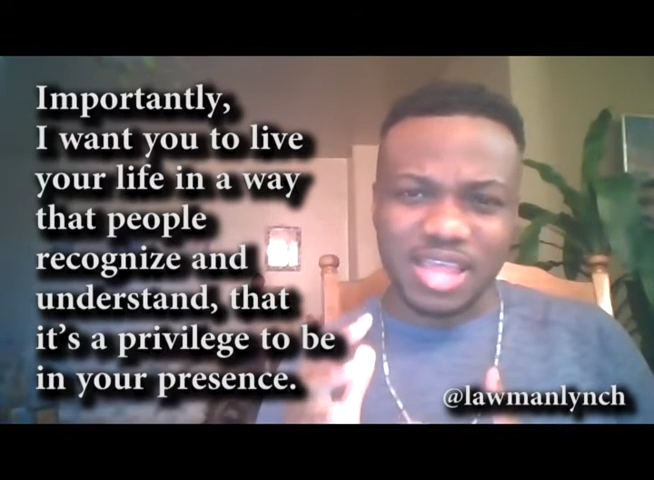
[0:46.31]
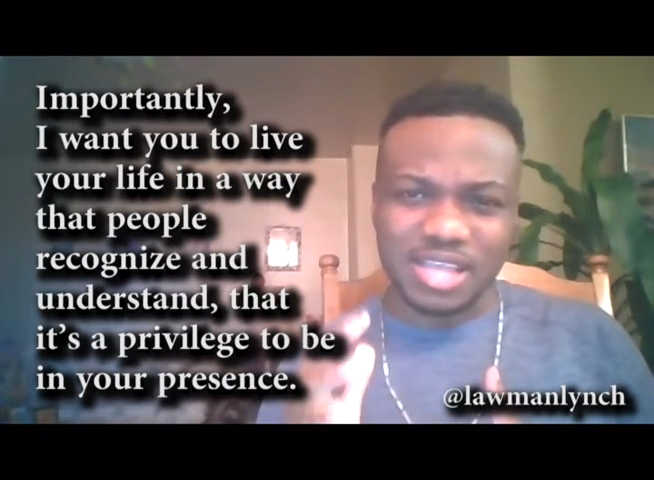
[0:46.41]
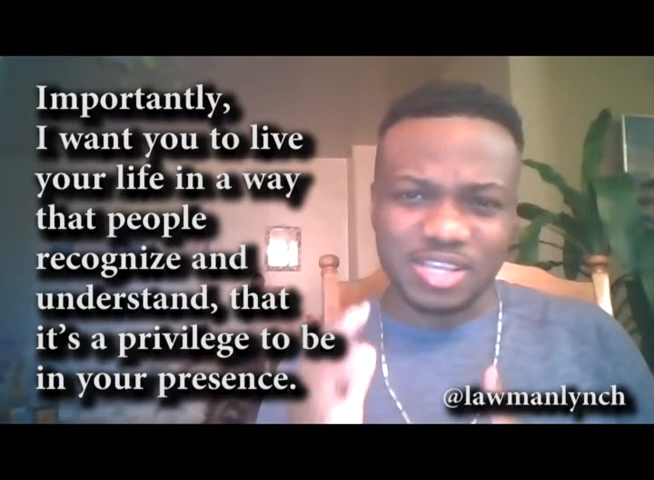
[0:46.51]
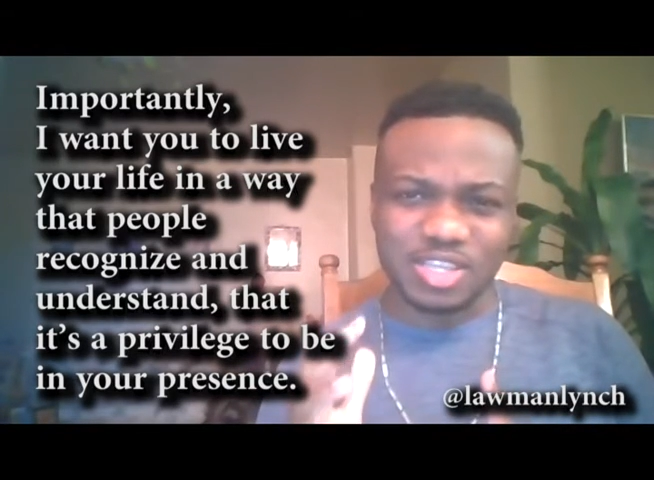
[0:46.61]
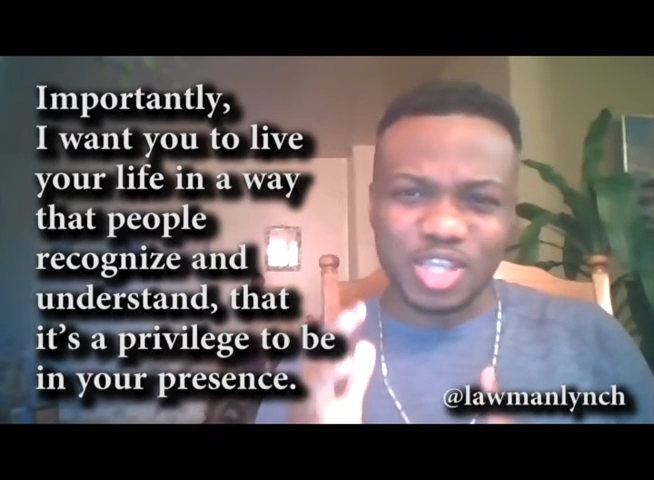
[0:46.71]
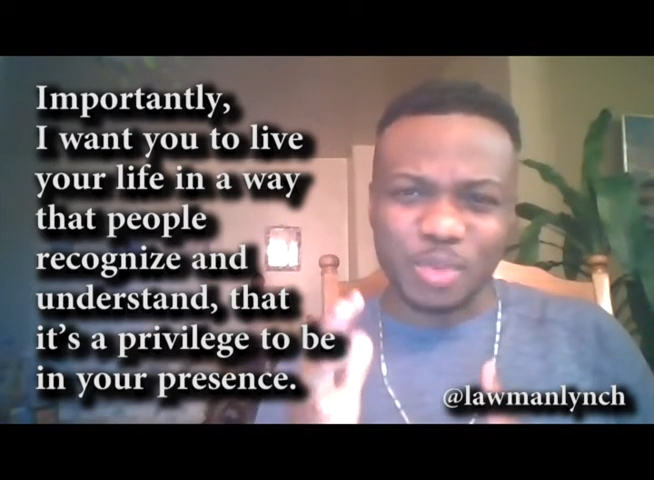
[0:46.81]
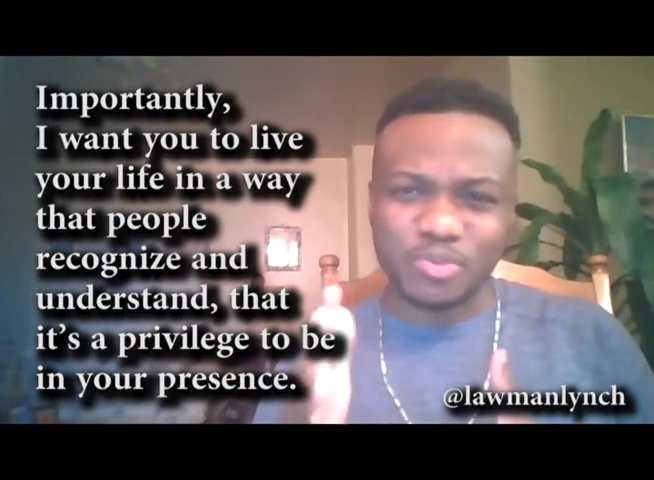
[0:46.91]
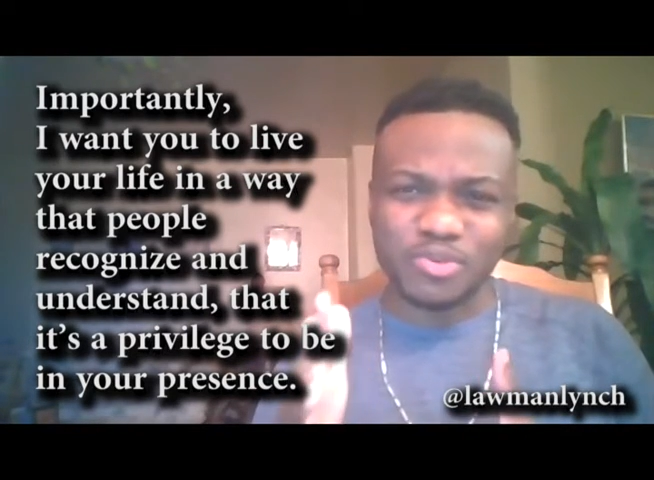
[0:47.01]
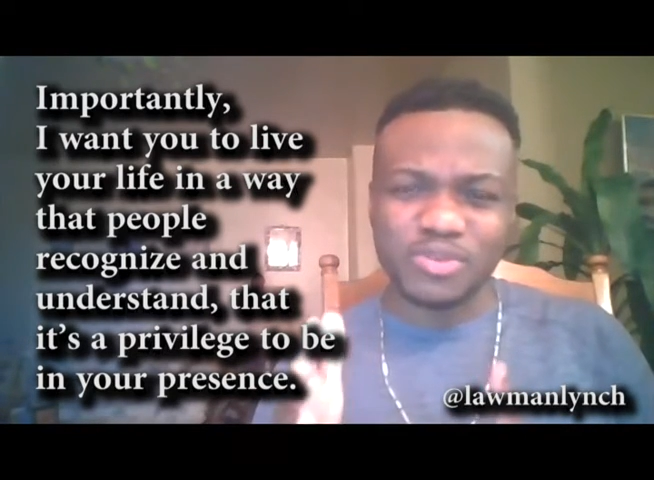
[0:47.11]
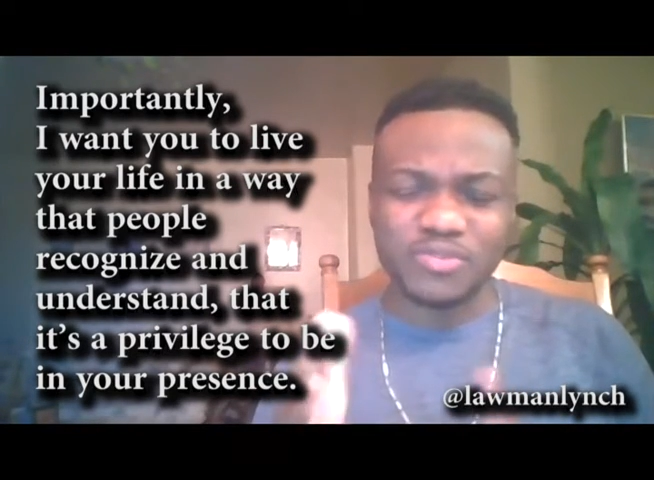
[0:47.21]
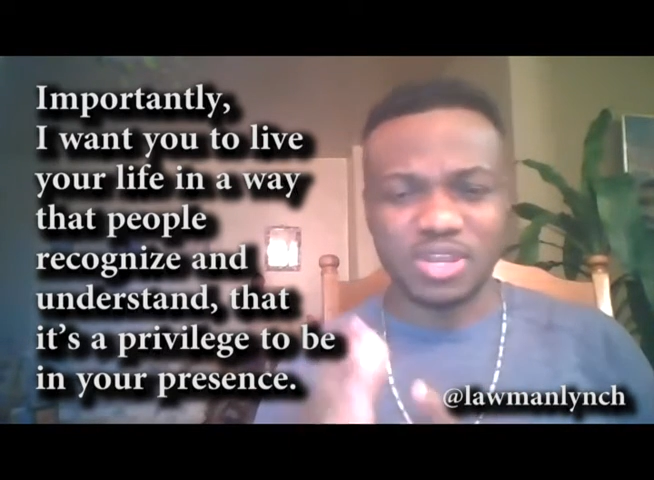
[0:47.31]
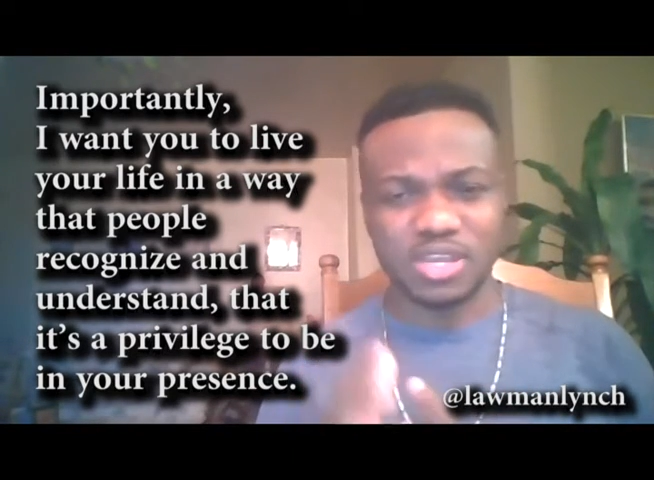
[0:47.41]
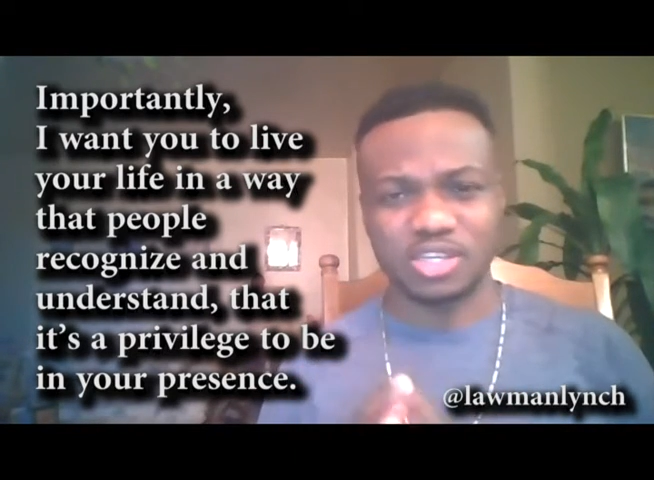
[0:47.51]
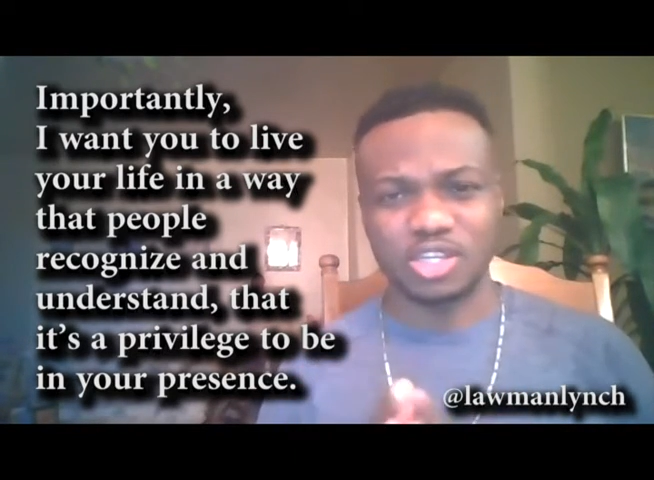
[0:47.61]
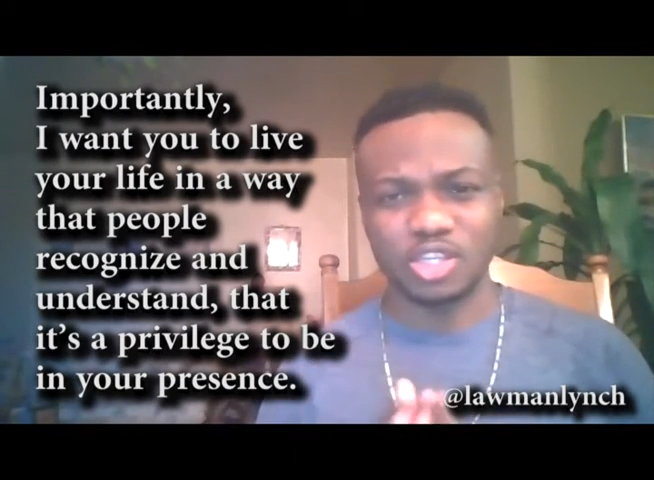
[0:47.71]
that it's a
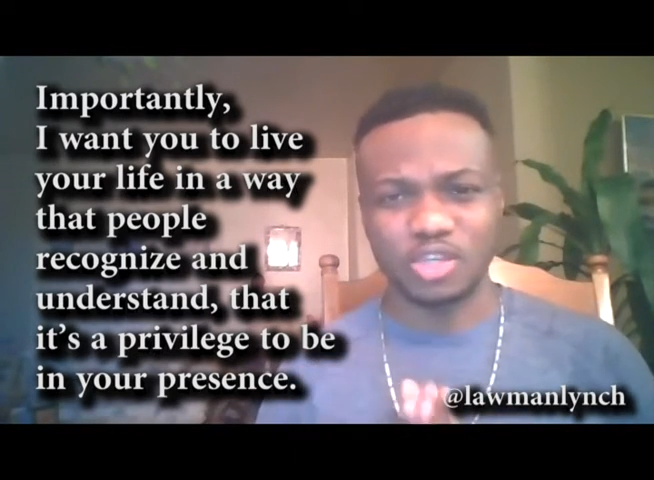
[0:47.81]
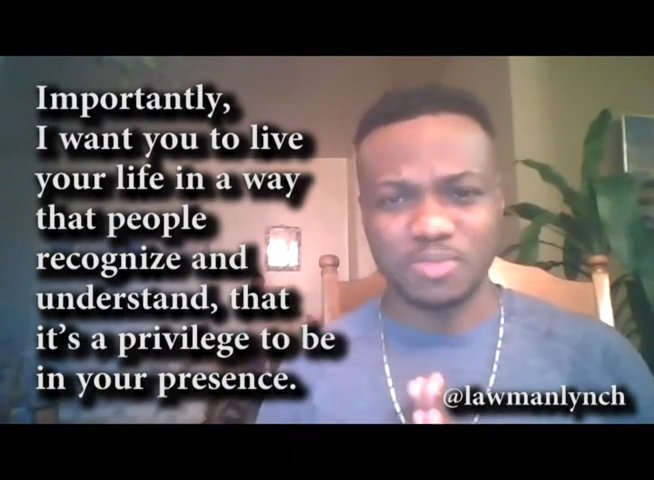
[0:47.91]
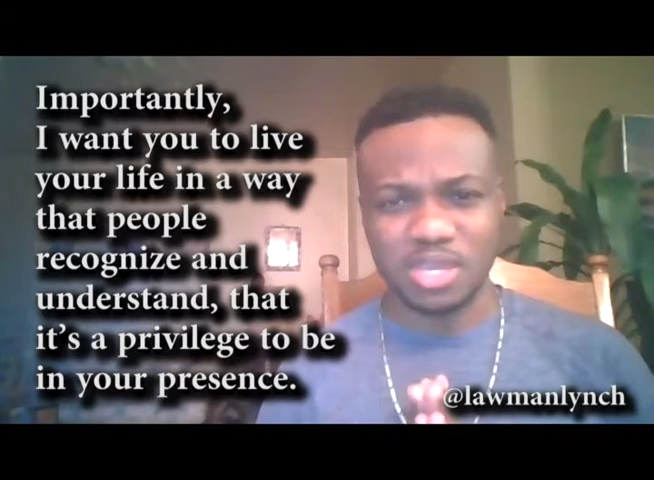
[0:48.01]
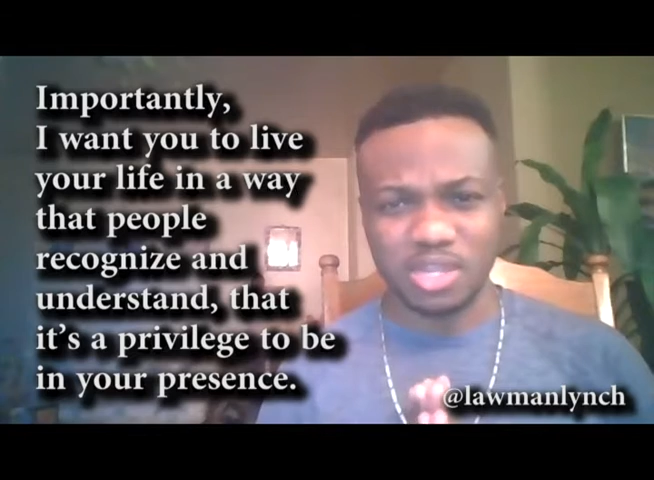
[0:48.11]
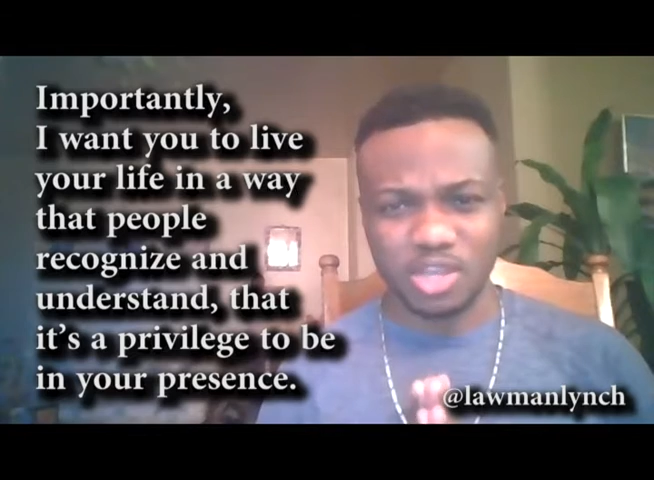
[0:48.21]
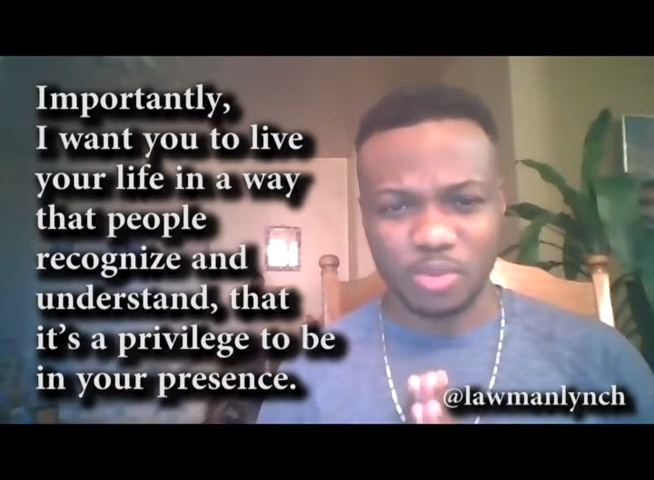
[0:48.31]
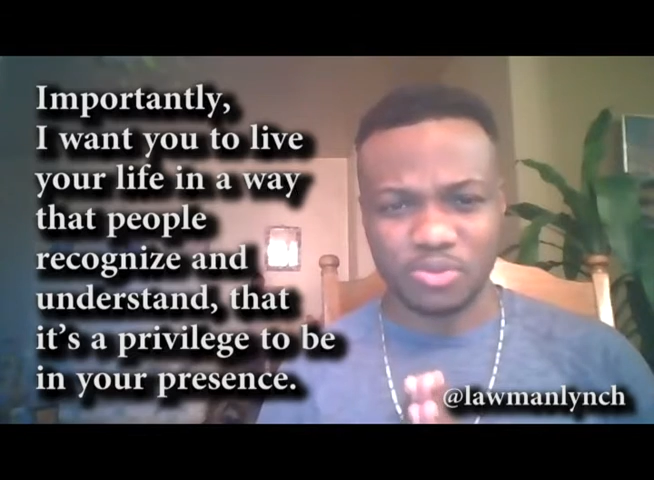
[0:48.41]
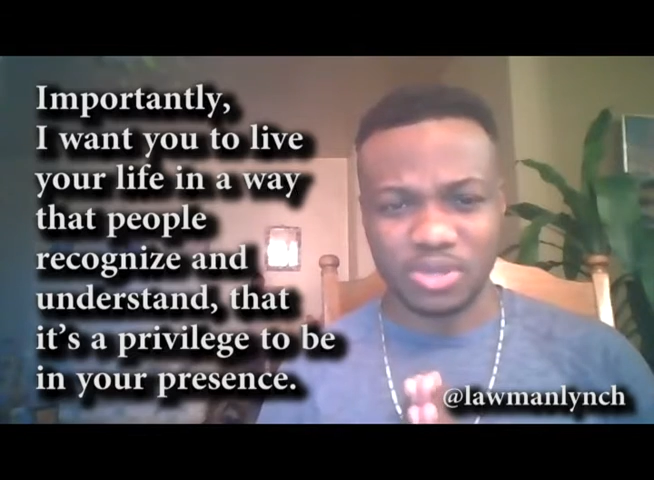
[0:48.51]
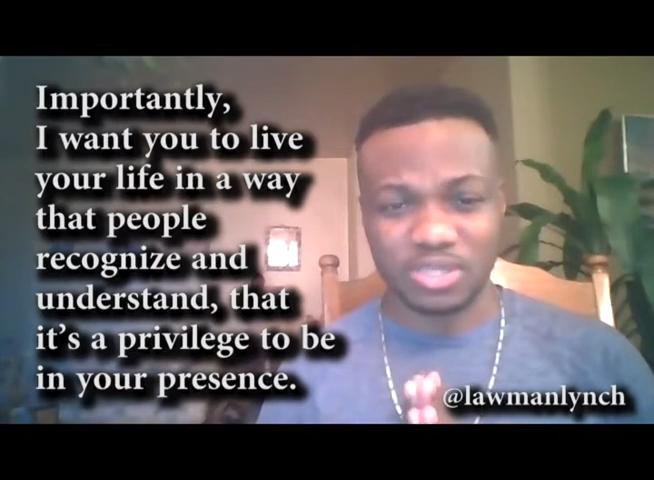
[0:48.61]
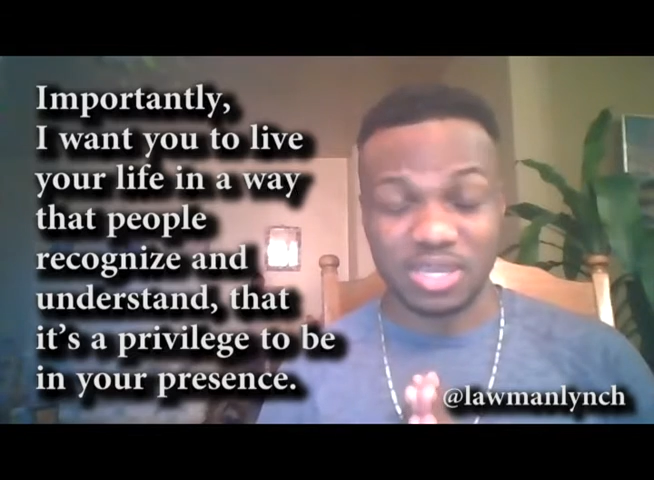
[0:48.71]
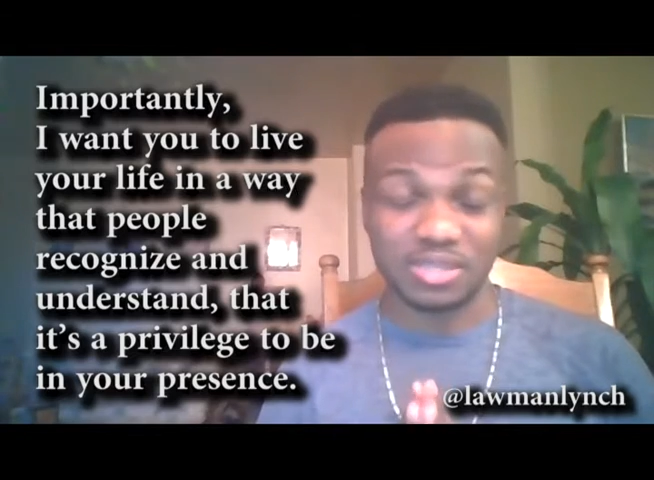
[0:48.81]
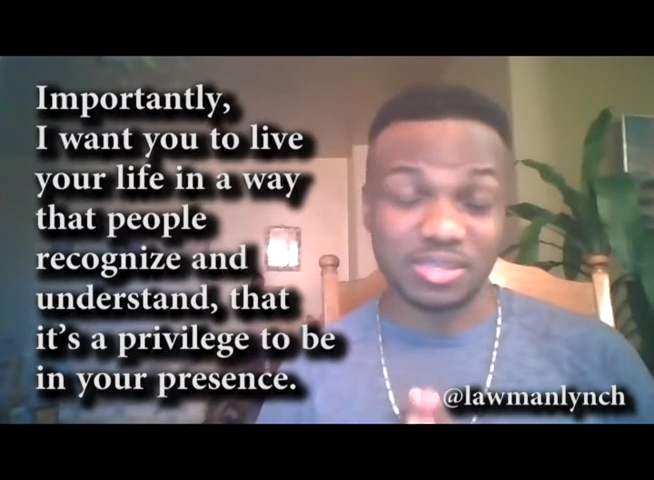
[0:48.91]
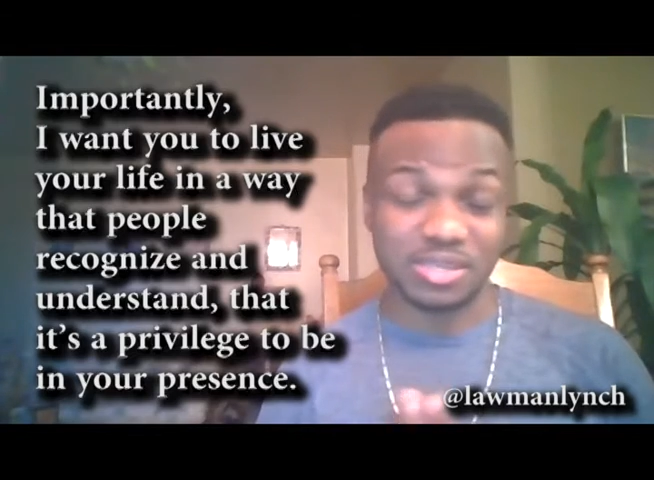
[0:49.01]
privilege to be in your presence.